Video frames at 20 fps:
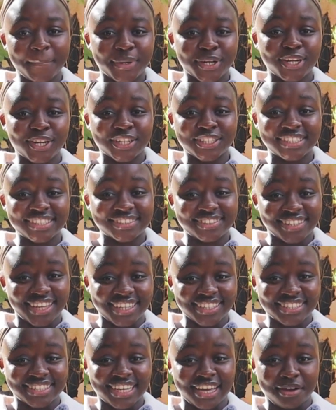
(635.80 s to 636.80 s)
But until
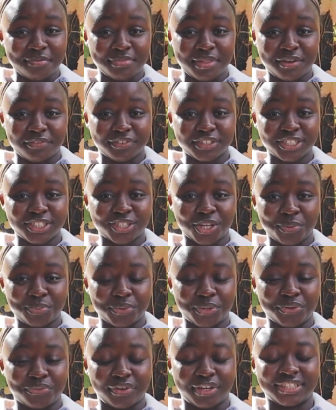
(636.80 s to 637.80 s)
next time, never
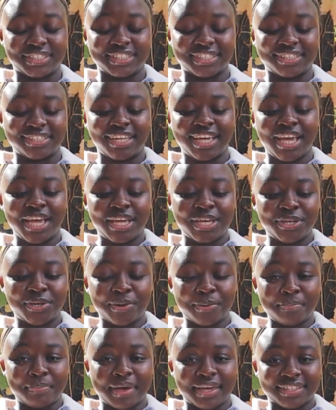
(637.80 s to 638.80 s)
stop curating
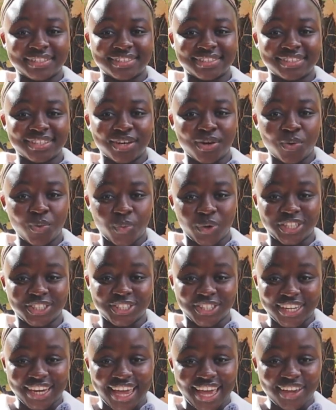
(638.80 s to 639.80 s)
your best
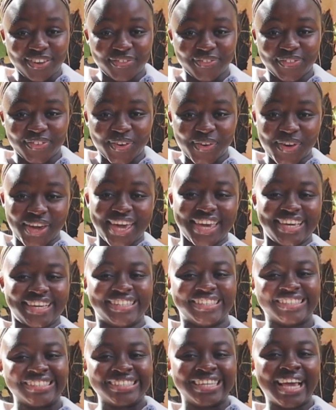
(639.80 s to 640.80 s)
winter life. Okay?
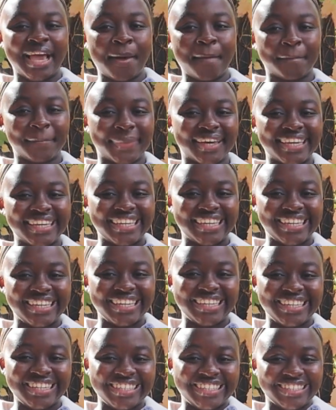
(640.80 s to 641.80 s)

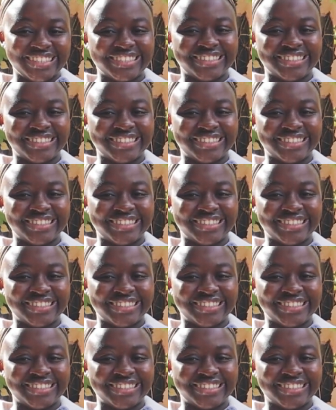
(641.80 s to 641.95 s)
Bye.